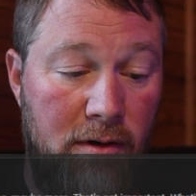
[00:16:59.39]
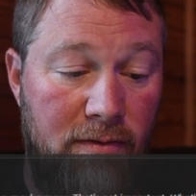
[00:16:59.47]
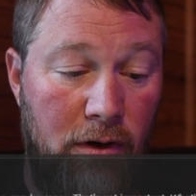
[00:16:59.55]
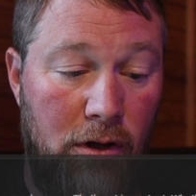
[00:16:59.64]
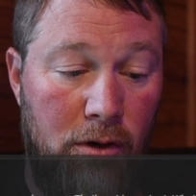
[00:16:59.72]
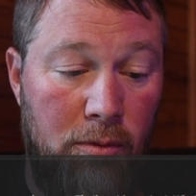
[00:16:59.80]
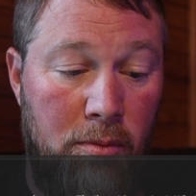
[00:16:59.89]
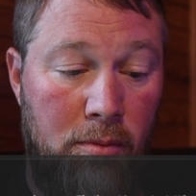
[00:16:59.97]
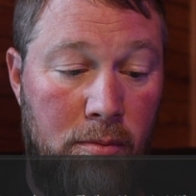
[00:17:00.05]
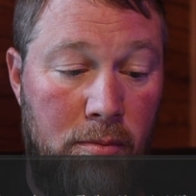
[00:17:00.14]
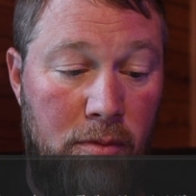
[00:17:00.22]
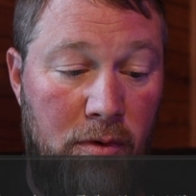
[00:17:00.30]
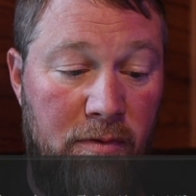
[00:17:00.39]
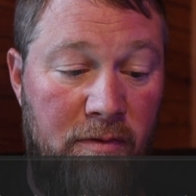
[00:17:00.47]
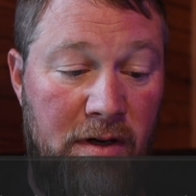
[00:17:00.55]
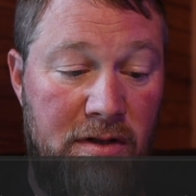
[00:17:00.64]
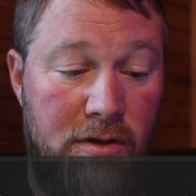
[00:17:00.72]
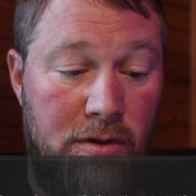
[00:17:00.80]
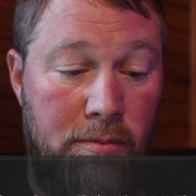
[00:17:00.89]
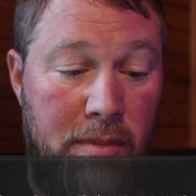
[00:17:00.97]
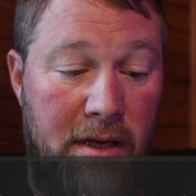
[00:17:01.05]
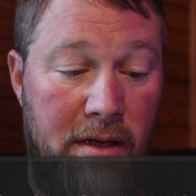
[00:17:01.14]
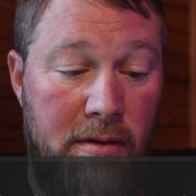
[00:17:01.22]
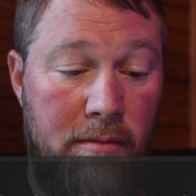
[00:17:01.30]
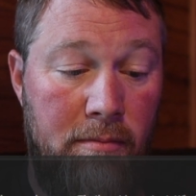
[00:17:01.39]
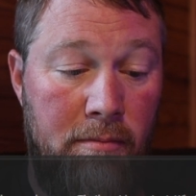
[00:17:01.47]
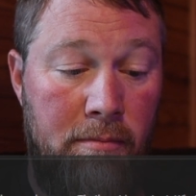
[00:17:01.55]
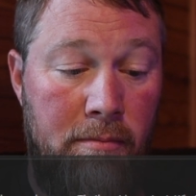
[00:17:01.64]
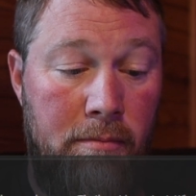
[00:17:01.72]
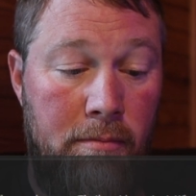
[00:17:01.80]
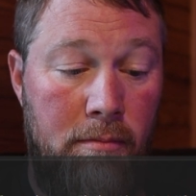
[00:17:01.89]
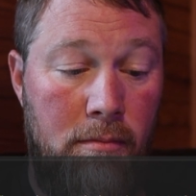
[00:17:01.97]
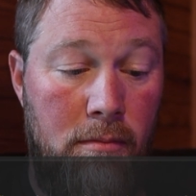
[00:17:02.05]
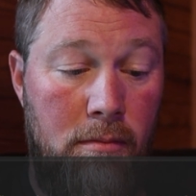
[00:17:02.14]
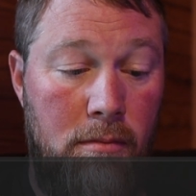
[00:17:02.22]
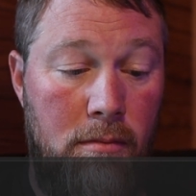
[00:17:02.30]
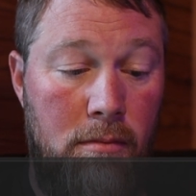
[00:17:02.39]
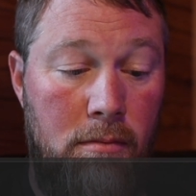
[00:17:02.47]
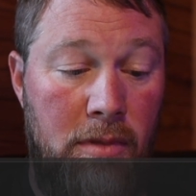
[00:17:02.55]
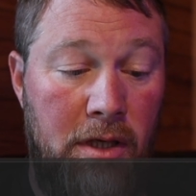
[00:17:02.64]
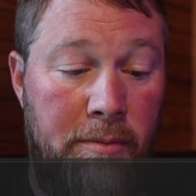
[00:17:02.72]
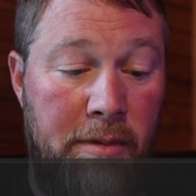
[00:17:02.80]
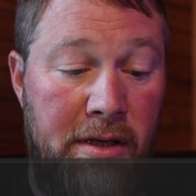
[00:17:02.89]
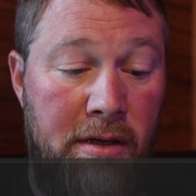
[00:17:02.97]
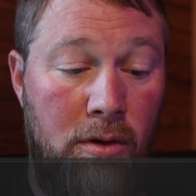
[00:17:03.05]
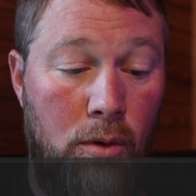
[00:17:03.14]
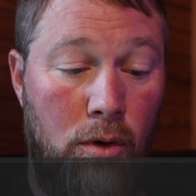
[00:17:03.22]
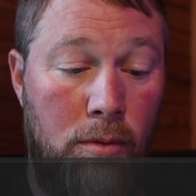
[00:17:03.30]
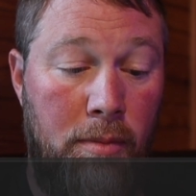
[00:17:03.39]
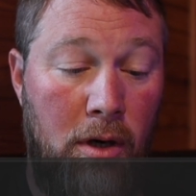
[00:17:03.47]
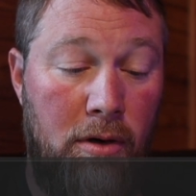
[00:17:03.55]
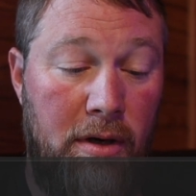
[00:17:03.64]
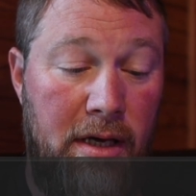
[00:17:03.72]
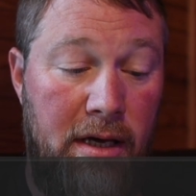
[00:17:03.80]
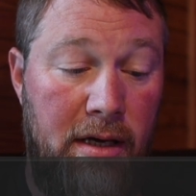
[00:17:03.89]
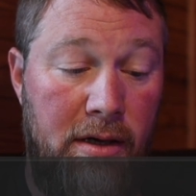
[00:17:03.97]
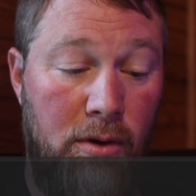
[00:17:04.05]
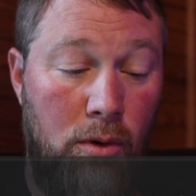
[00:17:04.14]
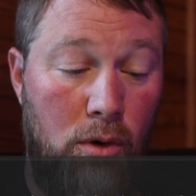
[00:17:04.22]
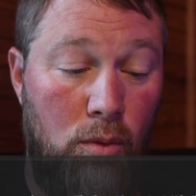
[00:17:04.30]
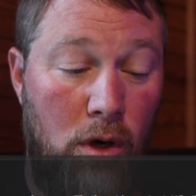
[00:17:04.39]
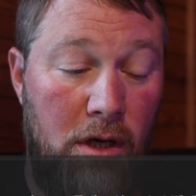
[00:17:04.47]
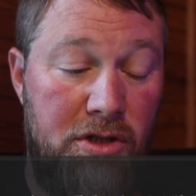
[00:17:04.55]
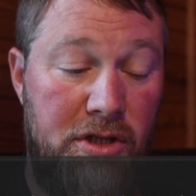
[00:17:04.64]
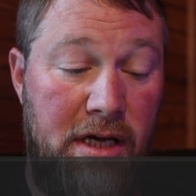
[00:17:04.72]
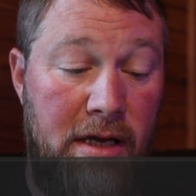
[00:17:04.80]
follow Professor Ben Bickman or Bart K, or watch